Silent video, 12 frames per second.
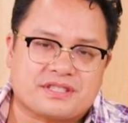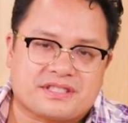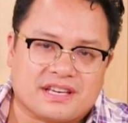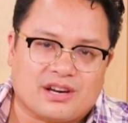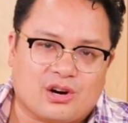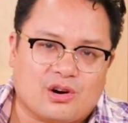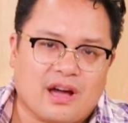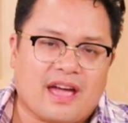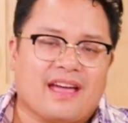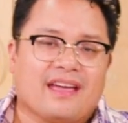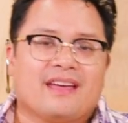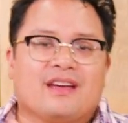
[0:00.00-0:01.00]
still.
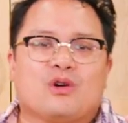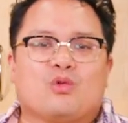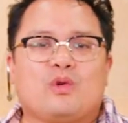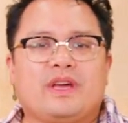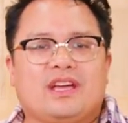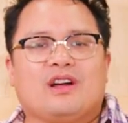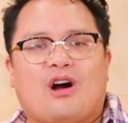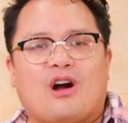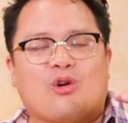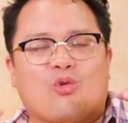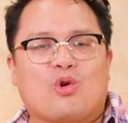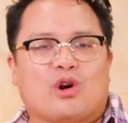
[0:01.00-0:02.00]
We
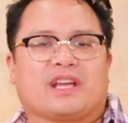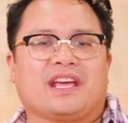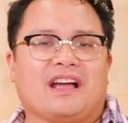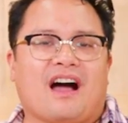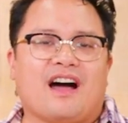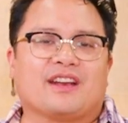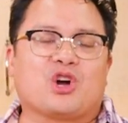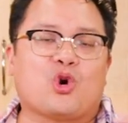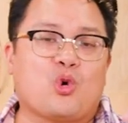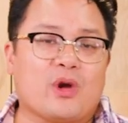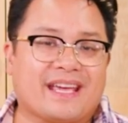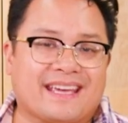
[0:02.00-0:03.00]
are working on
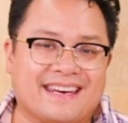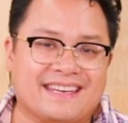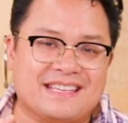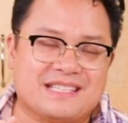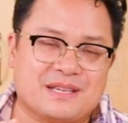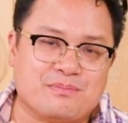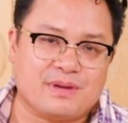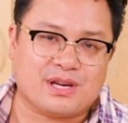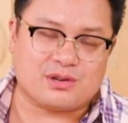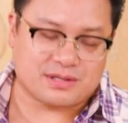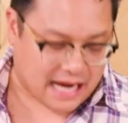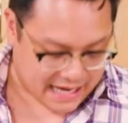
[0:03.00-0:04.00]
quick and easy
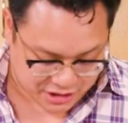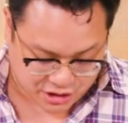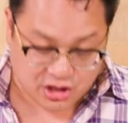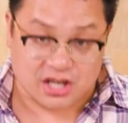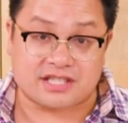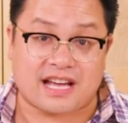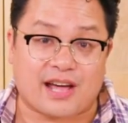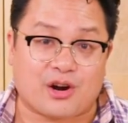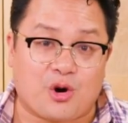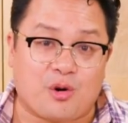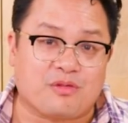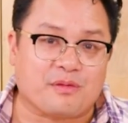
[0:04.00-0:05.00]
meals. I just got
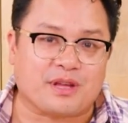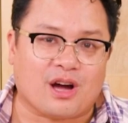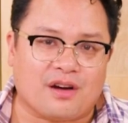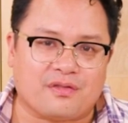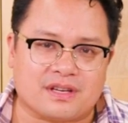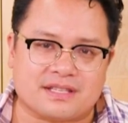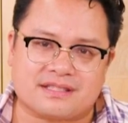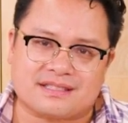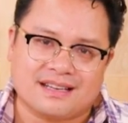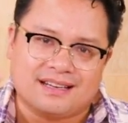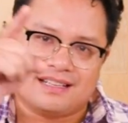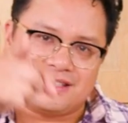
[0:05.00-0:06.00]
home from the office.
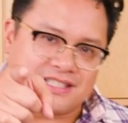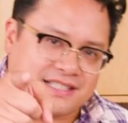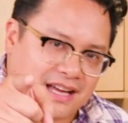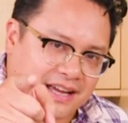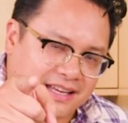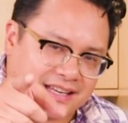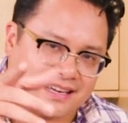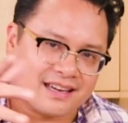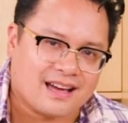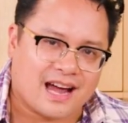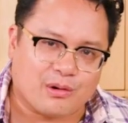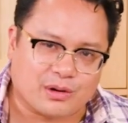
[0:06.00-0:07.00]
Psych,
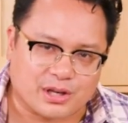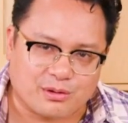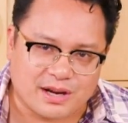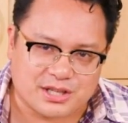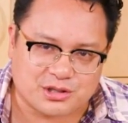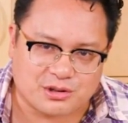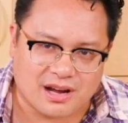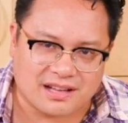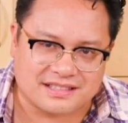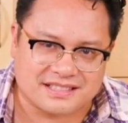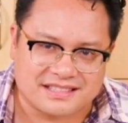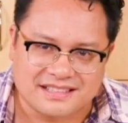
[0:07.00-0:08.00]
I work in a
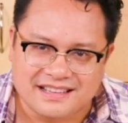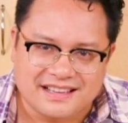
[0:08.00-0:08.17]
restaurant.